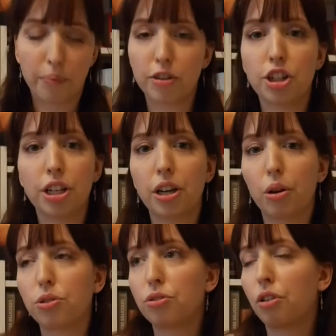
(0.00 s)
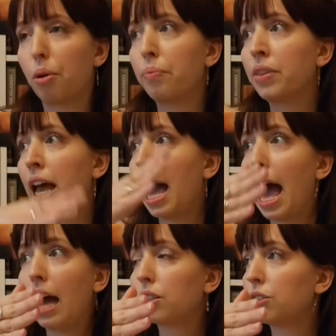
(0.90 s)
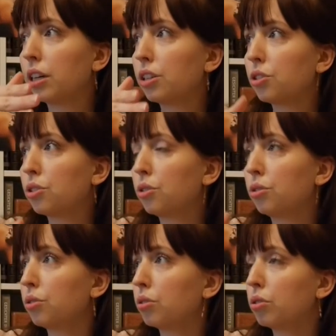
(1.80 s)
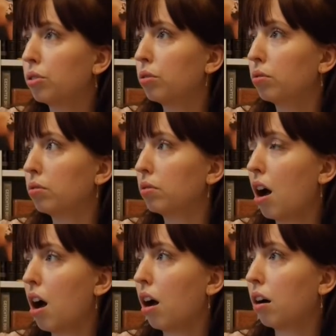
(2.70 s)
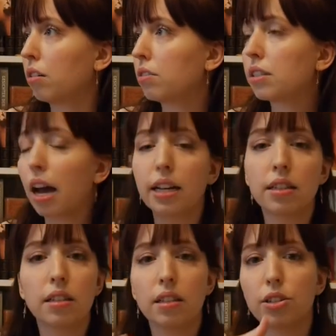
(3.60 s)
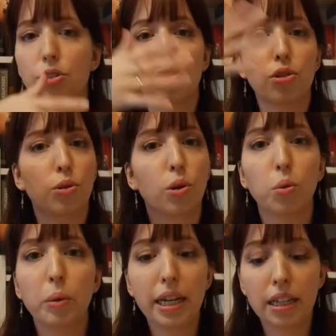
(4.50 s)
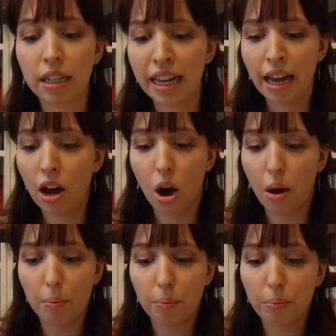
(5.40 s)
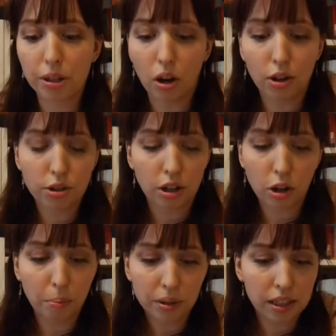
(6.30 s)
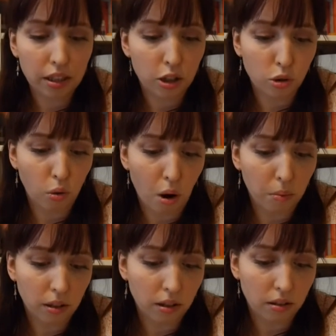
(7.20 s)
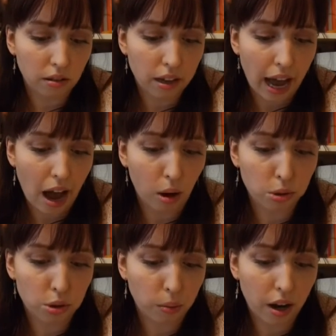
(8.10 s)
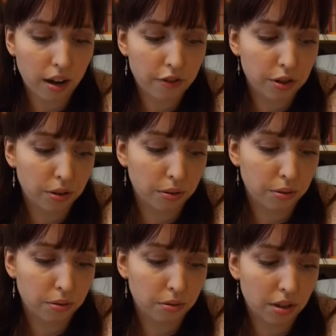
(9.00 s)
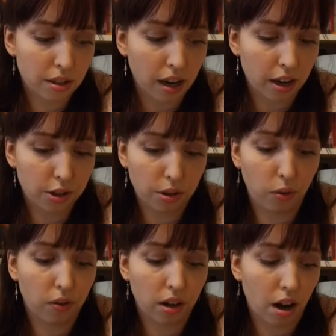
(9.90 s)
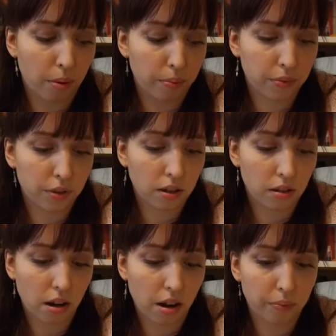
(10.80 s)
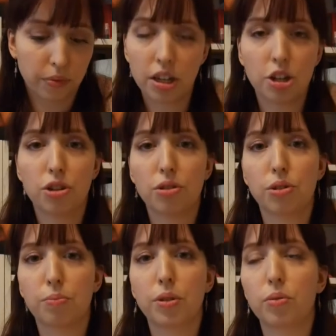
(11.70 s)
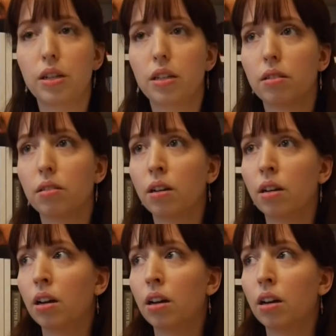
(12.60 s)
She goes from actress to scientist to queen, but also a completely normal housewife who decided to overcome the issues between